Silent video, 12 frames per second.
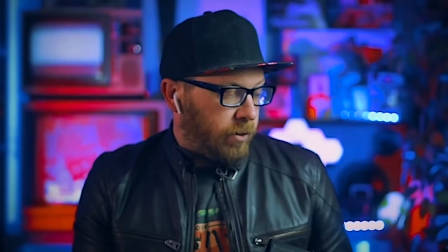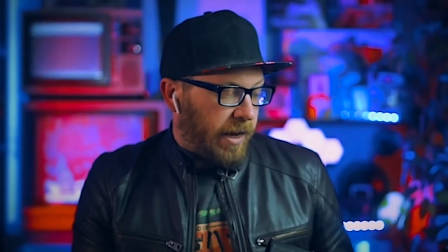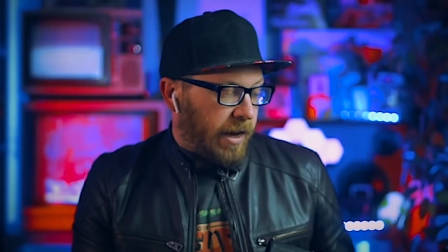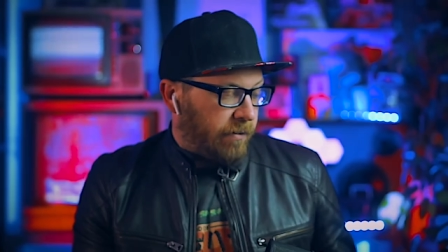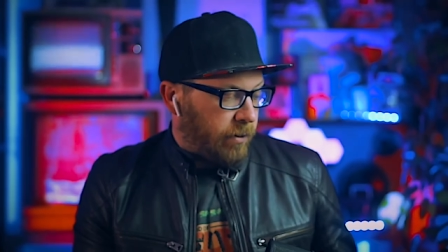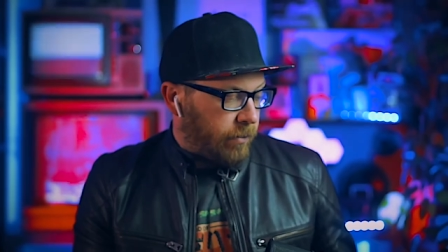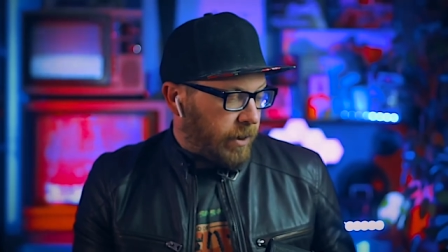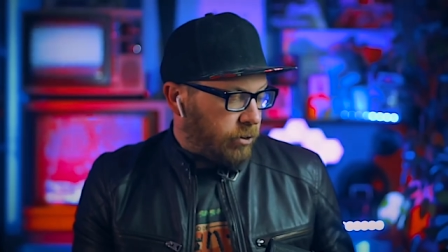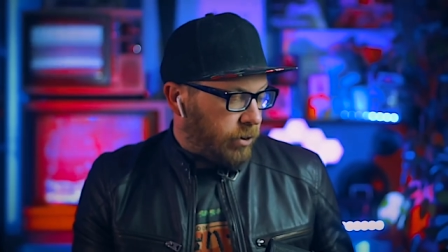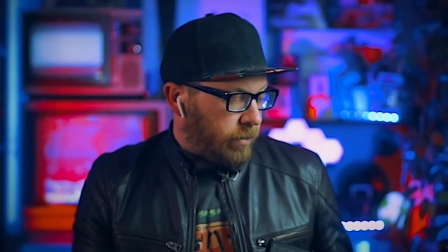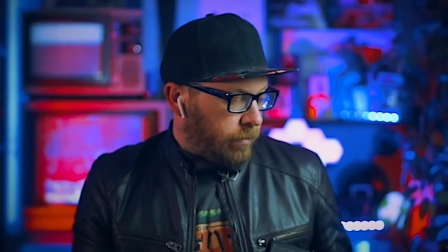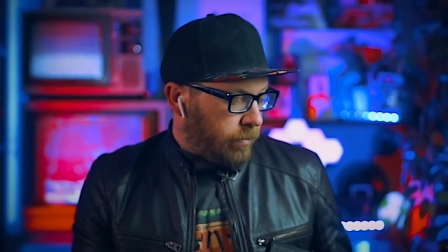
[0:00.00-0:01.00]
you have a
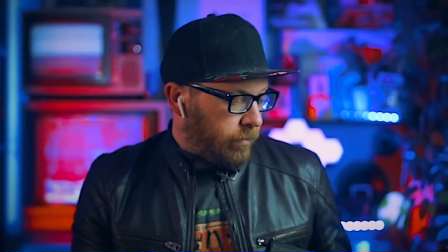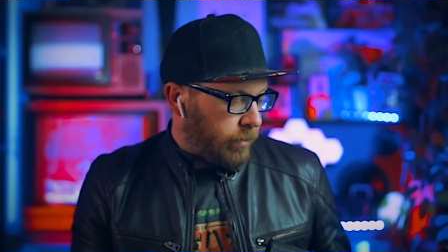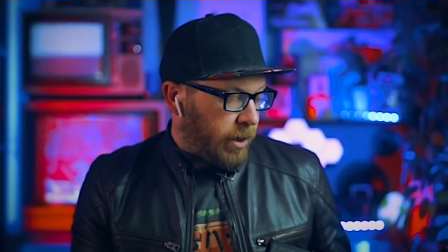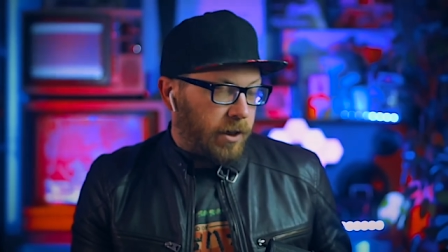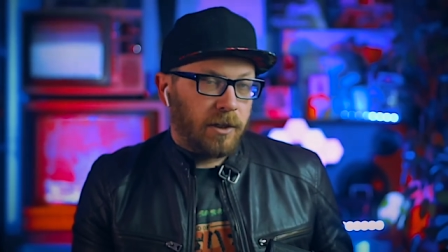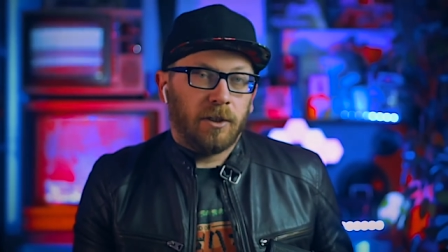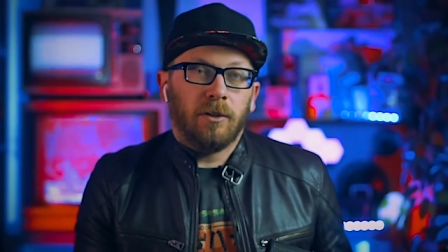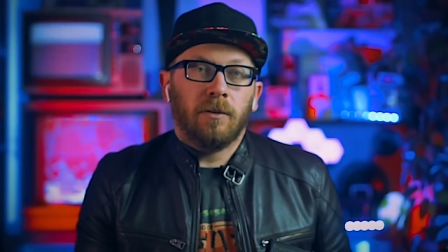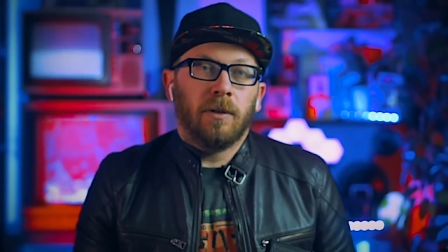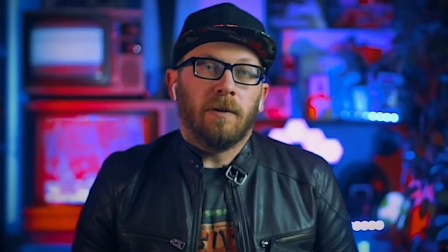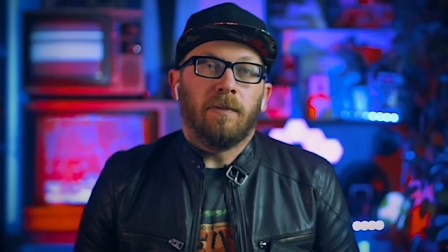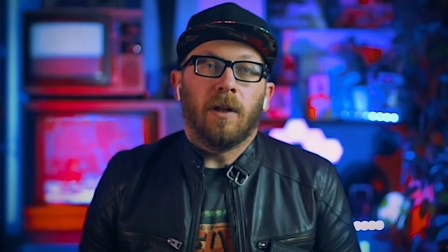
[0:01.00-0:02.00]
Retroid pocket two.
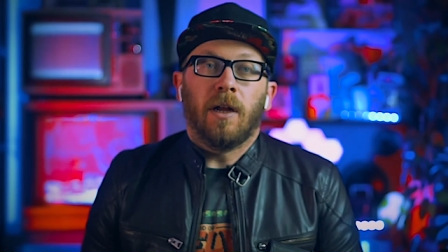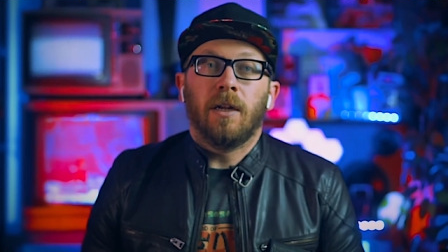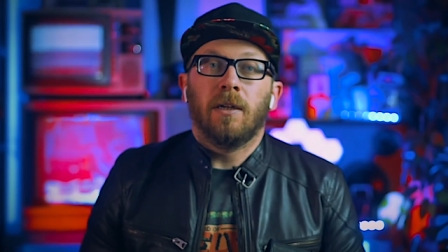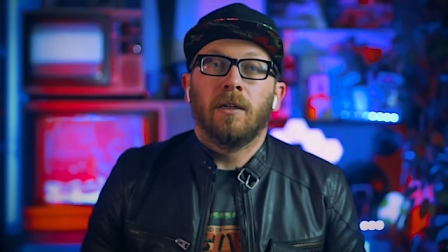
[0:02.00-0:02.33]
If not,